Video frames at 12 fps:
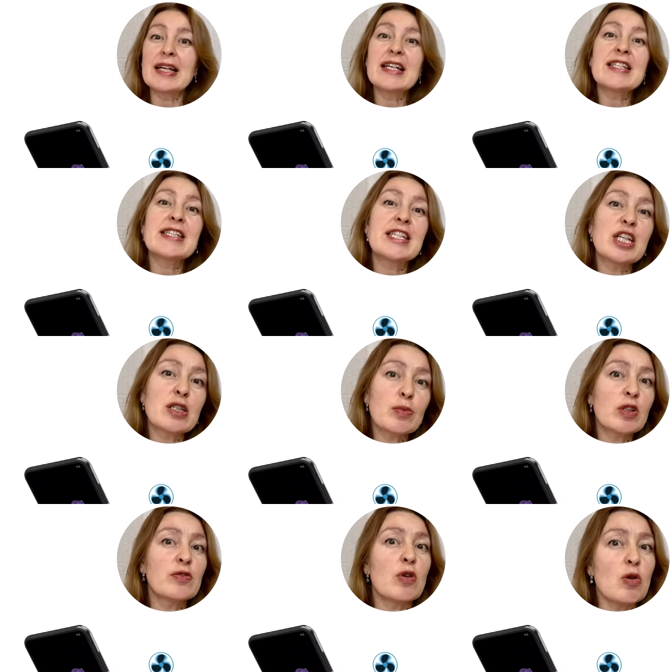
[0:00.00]

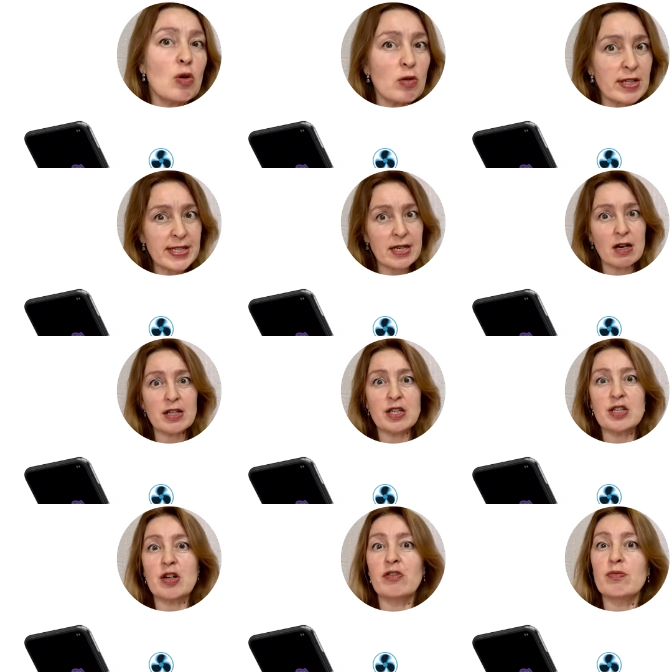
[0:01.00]
suitable for all
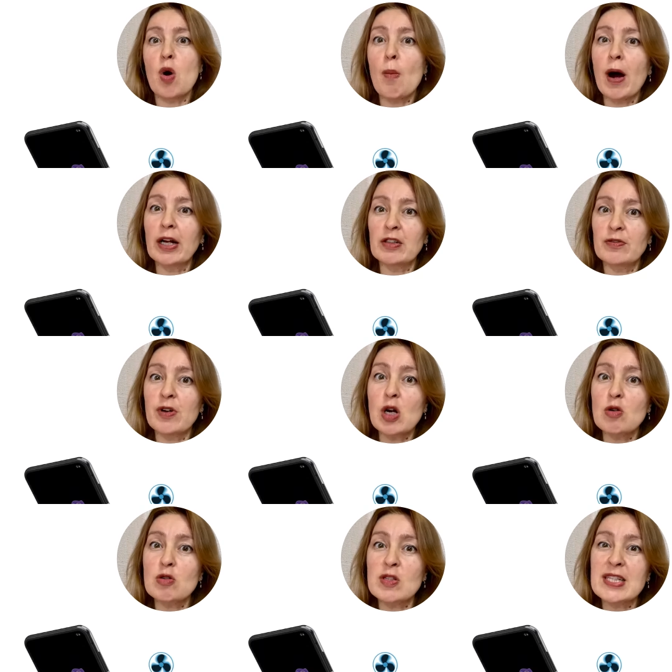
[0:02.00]
sizes of mobile
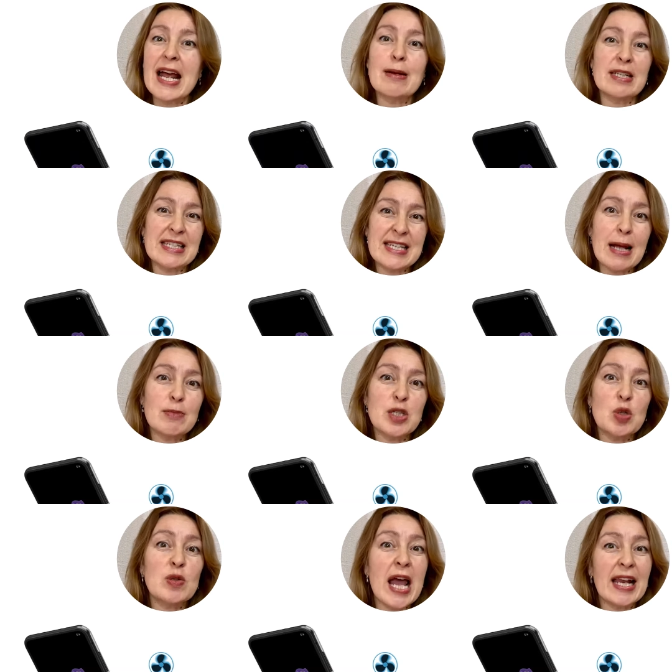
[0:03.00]
phones and
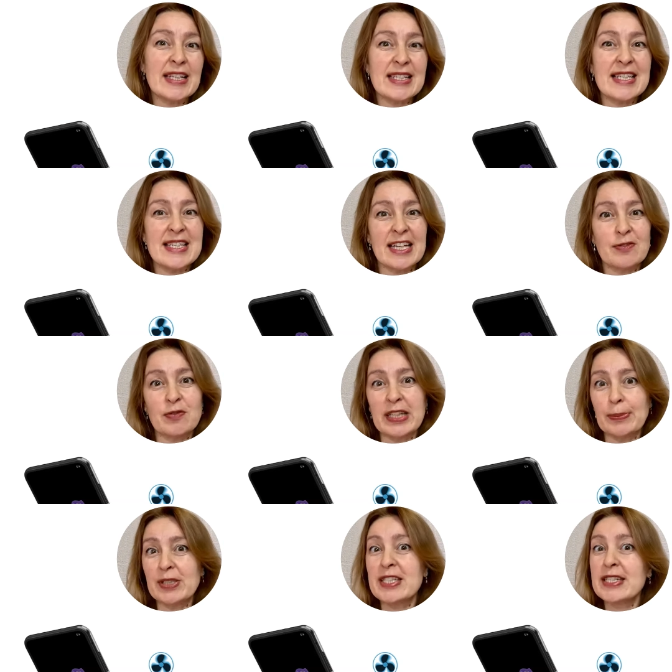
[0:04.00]
Samsung Galaxy Z
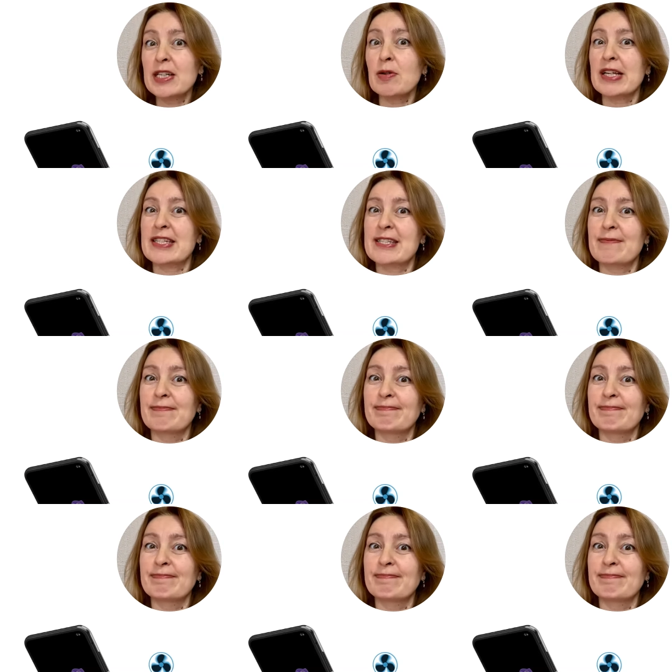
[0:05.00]
Flip series.